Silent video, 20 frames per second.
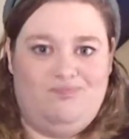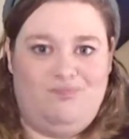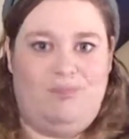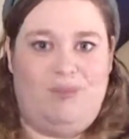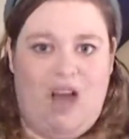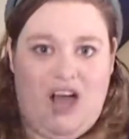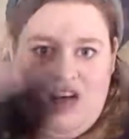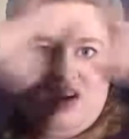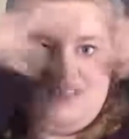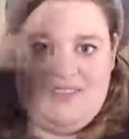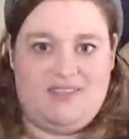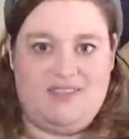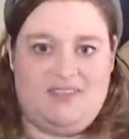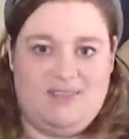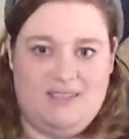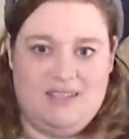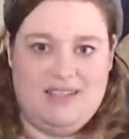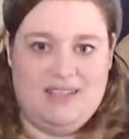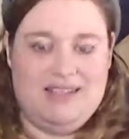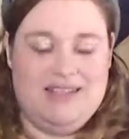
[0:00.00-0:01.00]
box.
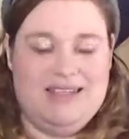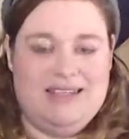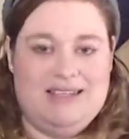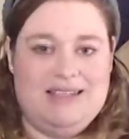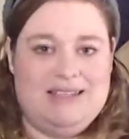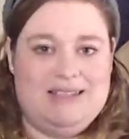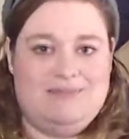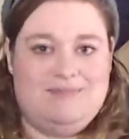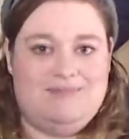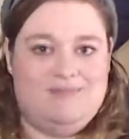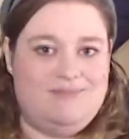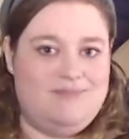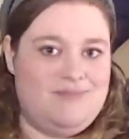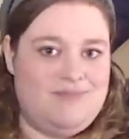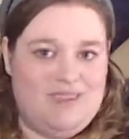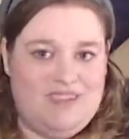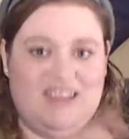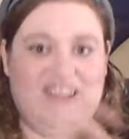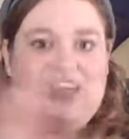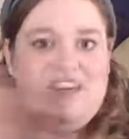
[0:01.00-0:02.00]

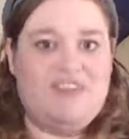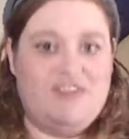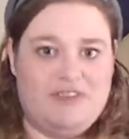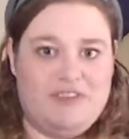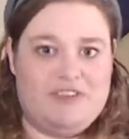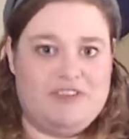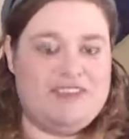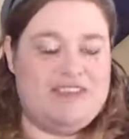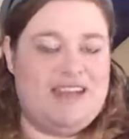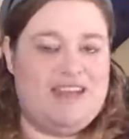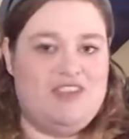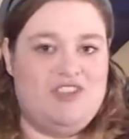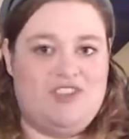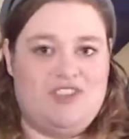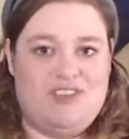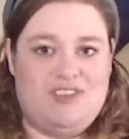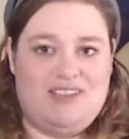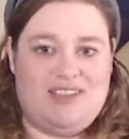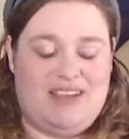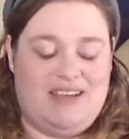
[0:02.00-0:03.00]
Love at first sight
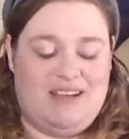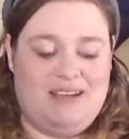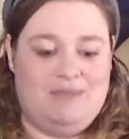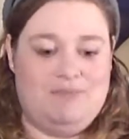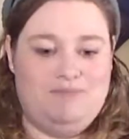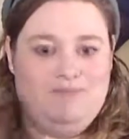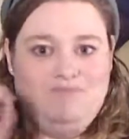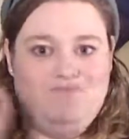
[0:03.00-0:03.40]
just kind of